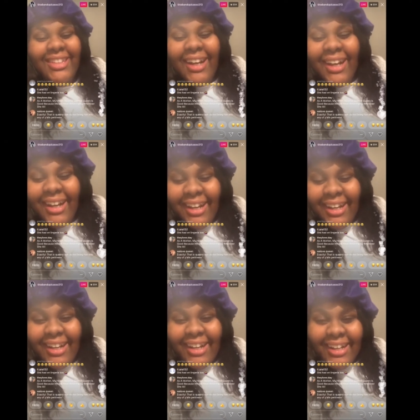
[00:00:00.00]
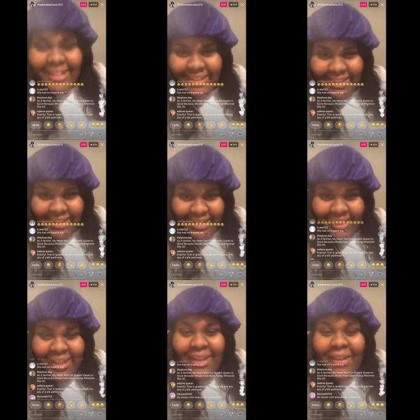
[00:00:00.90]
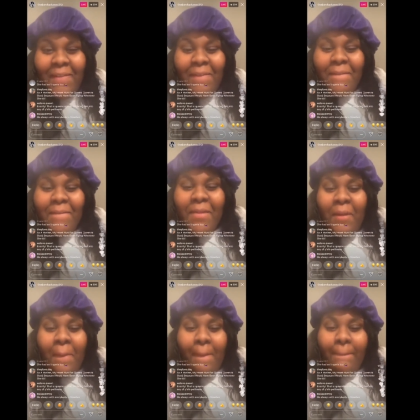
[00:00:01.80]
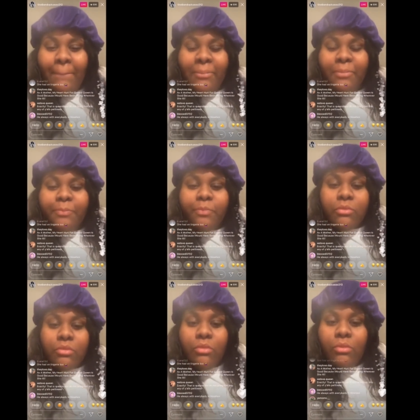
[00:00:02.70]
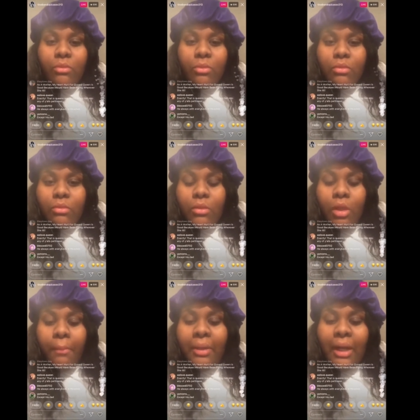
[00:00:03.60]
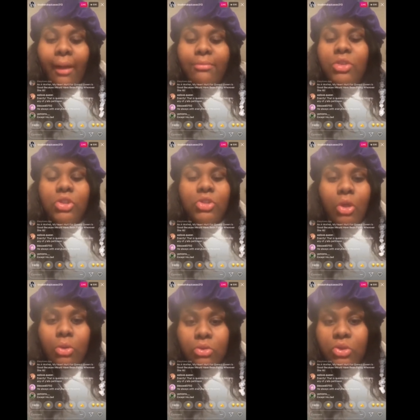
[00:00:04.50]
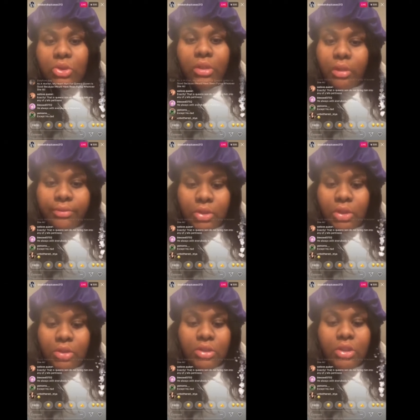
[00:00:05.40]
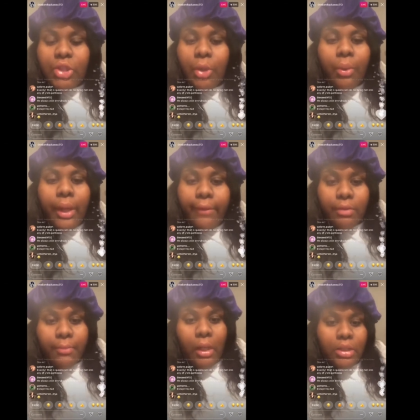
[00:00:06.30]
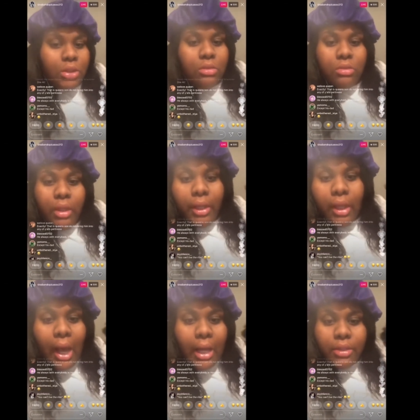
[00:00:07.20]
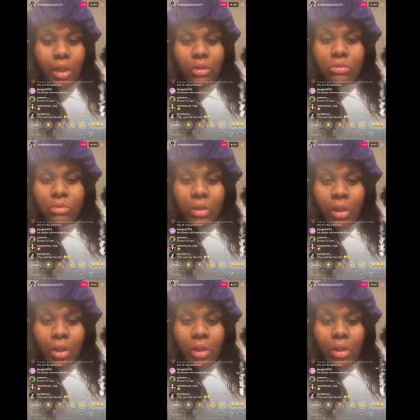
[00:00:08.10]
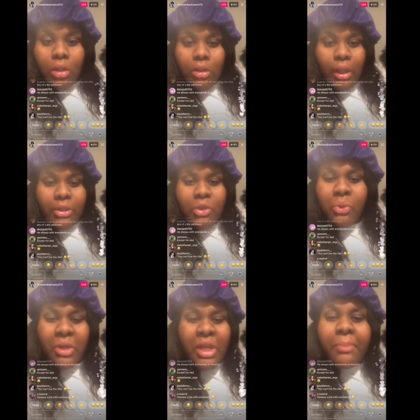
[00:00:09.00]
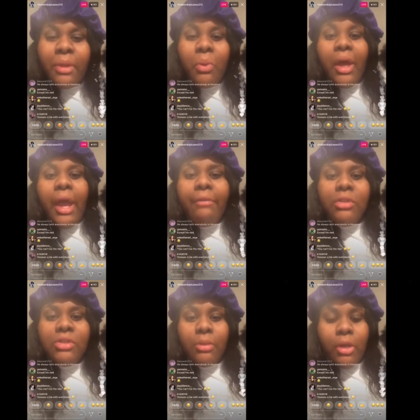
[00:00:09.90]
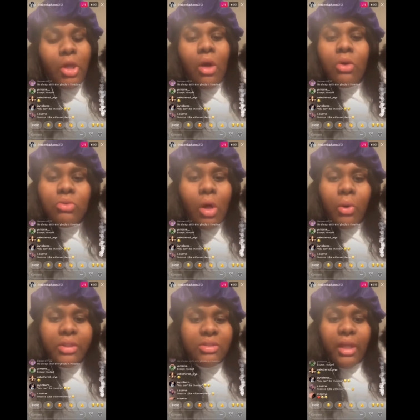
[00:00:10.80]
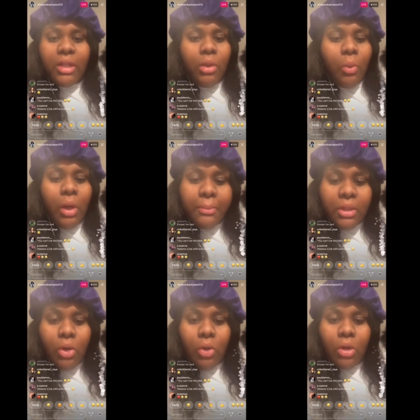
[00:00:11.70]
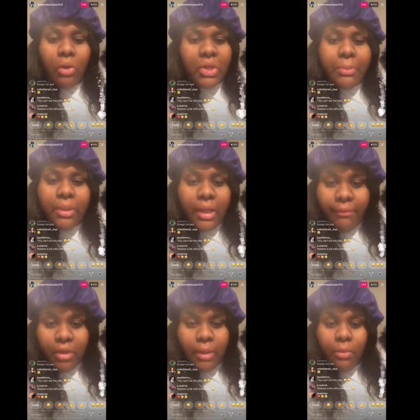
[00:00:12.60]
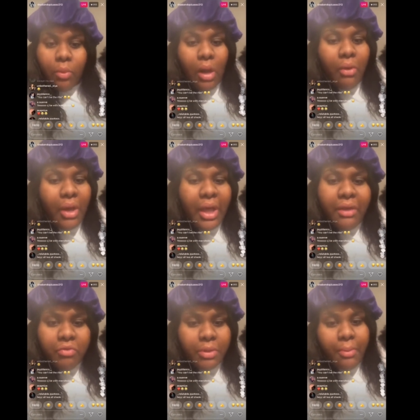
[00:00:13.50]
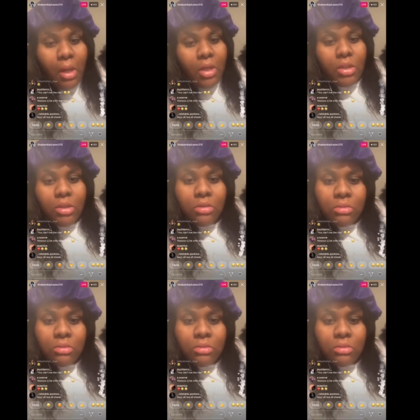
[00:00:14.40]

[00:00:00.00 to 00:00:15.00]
you got top live? What the fuck? Hold up. What the shit? What is top live? But I'm just so sick of seeing CJ with everybody that I don't like. You, he be with every single. Y'all don't know exactly what be going on. He be having him around everybody.